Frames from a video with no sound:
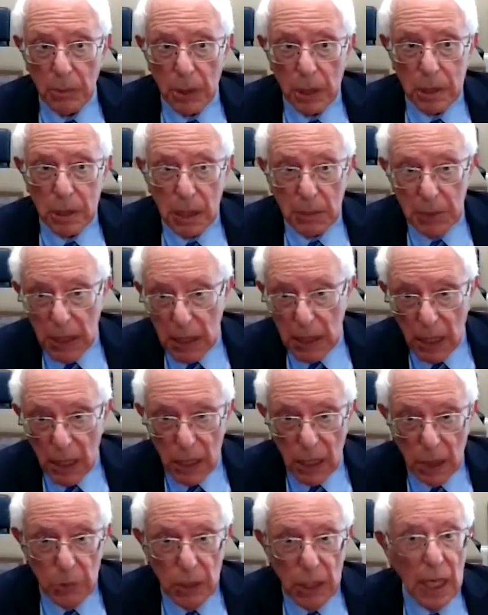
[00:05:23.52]
Because let me tell
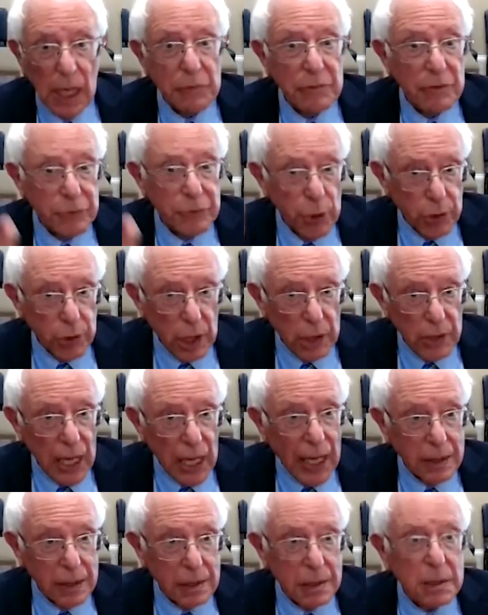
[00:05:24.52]
you, we're going to have a vote on
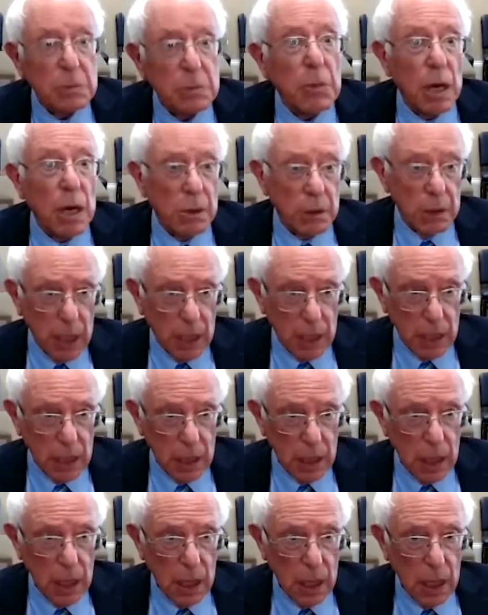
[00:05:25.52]
that tomorrow
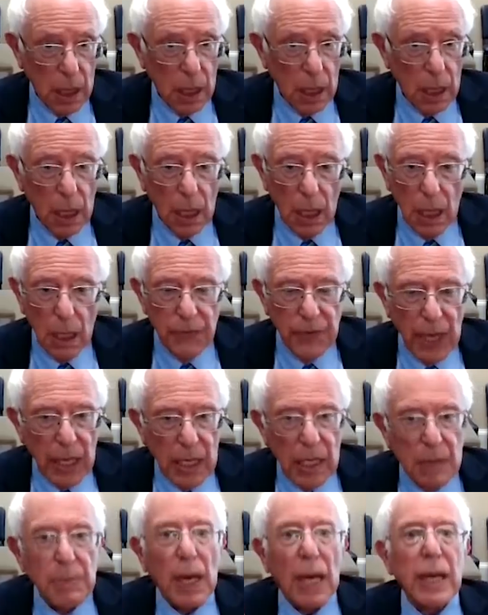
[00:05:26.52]
Mm-hmm. If
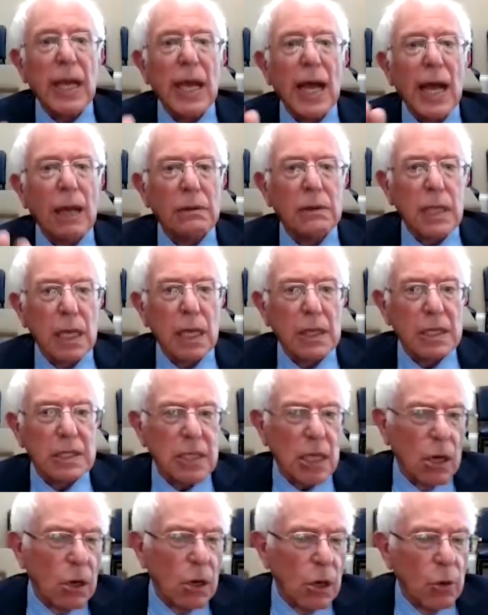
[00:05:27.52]
anybody out there, they
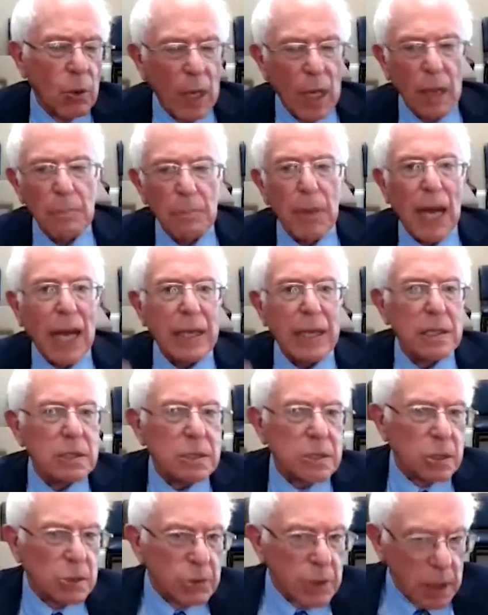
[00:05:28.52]
say, oh, well,
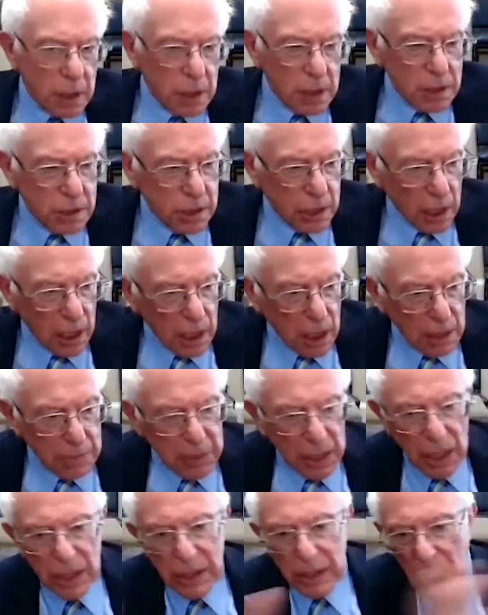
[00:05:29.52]
Biden's doing a good
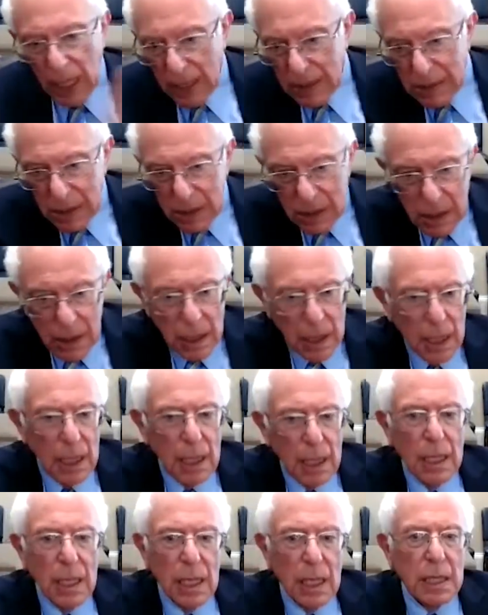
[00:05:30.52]
job. You got Nancy
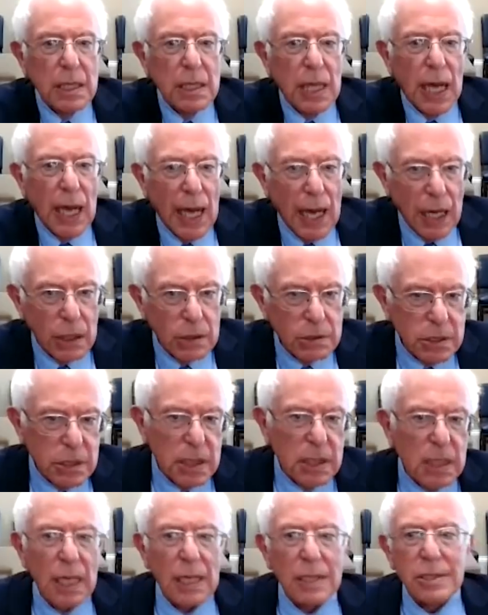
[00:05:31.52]
in the House
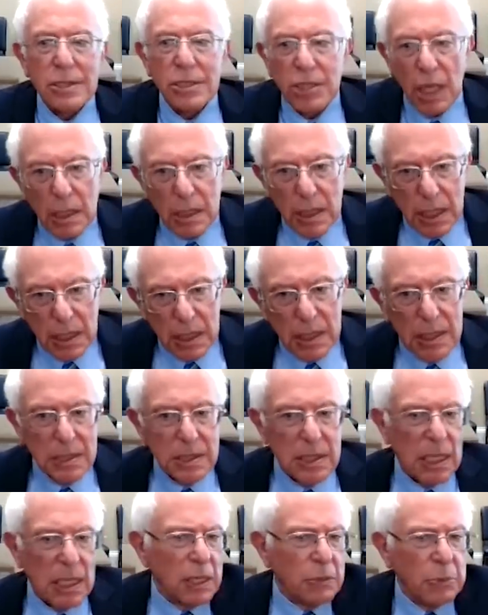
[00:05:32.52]
and you got Chuck in the
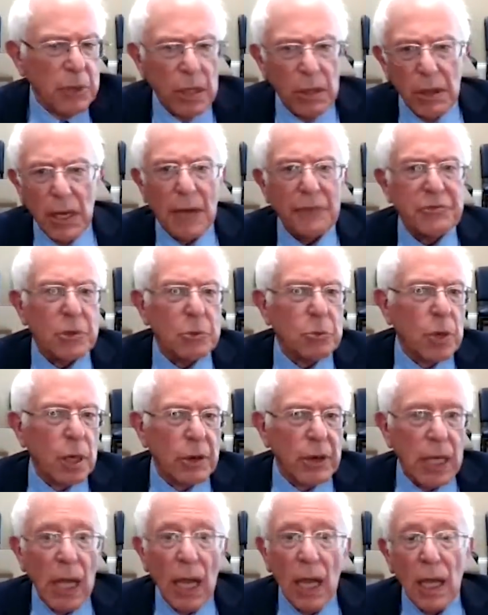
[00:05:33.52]
Senate. We don't have to
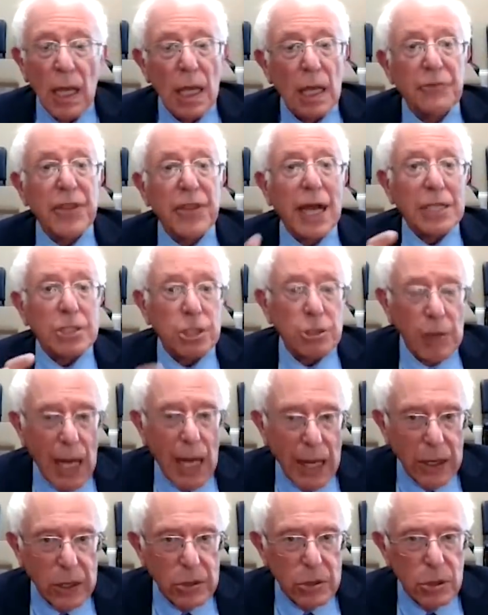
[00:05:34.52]
worry. If that's your
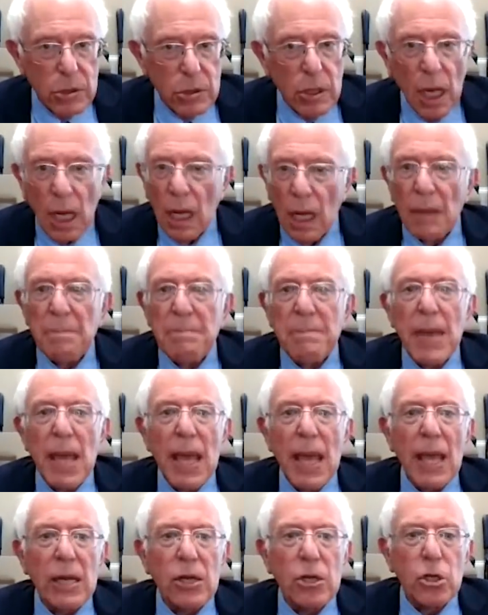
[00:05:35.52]
attitude,
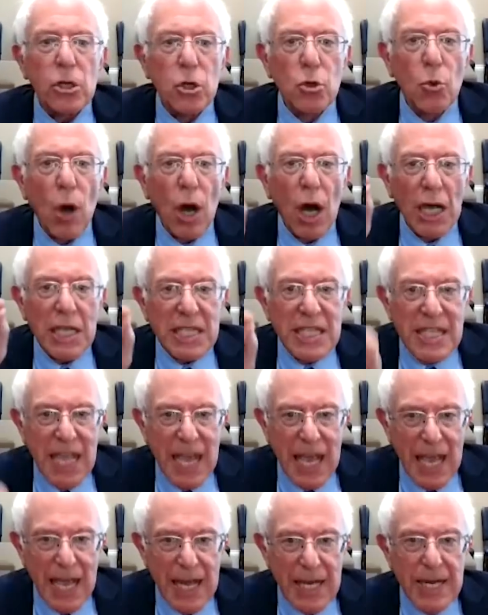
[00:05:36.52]
man, you are
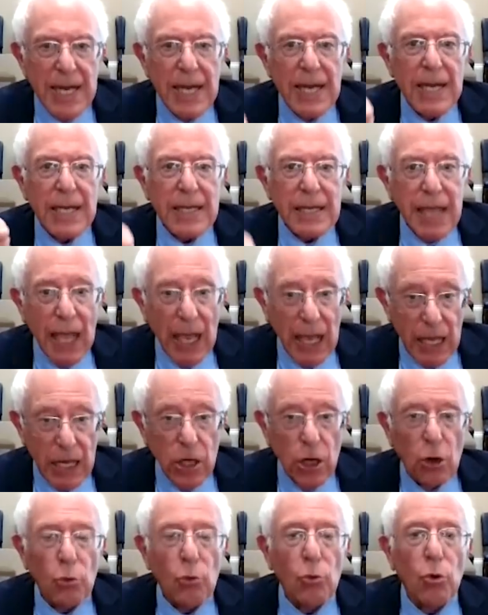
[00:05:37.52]
dead,
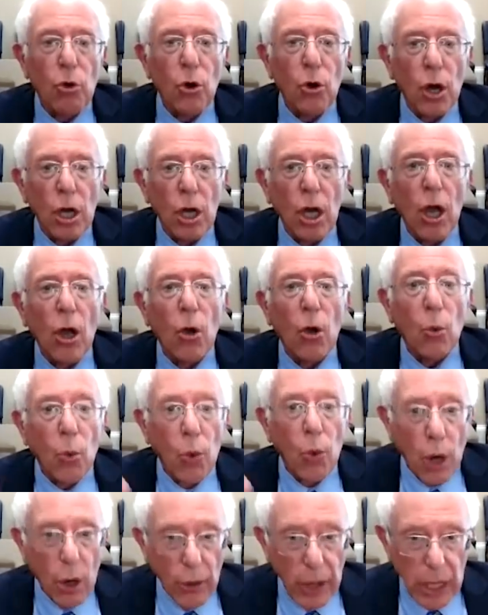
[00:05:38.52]
dead wrong.
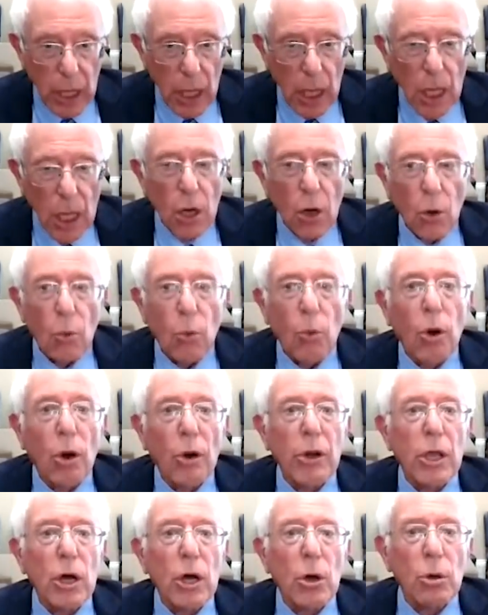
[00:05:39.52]
Worry,
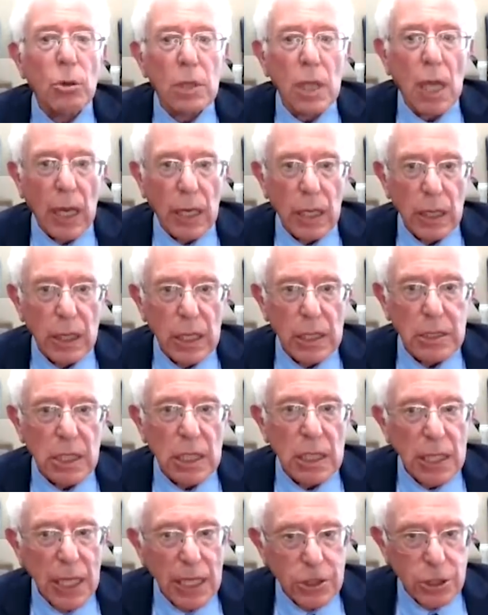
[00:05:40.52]
worry a whole lot. There's
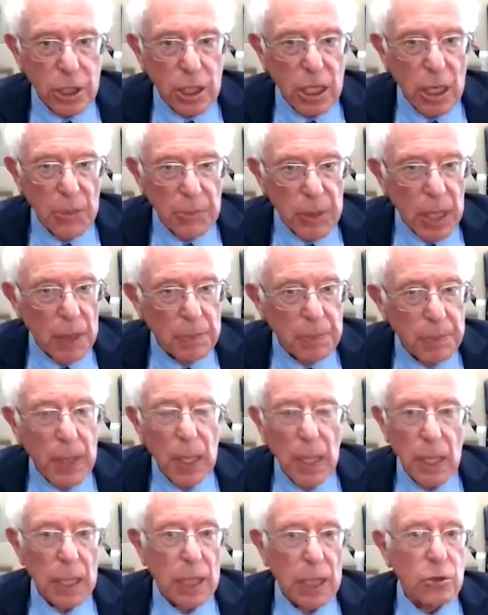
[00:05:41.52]
an election coming up
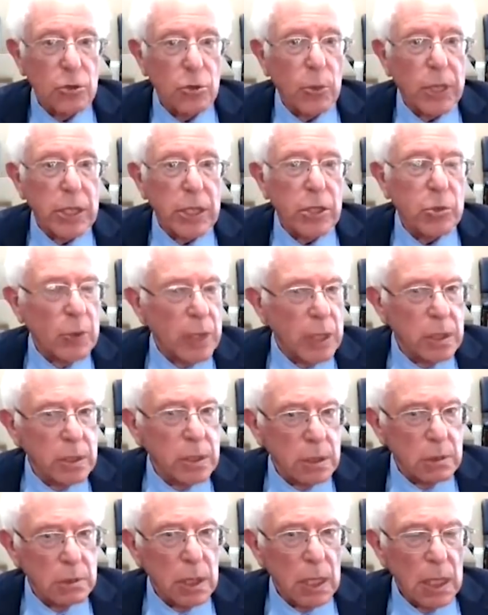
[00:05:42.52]
in
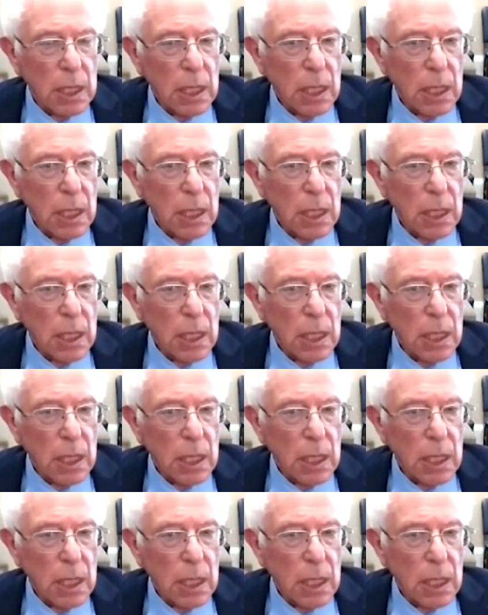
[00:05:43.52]
2022.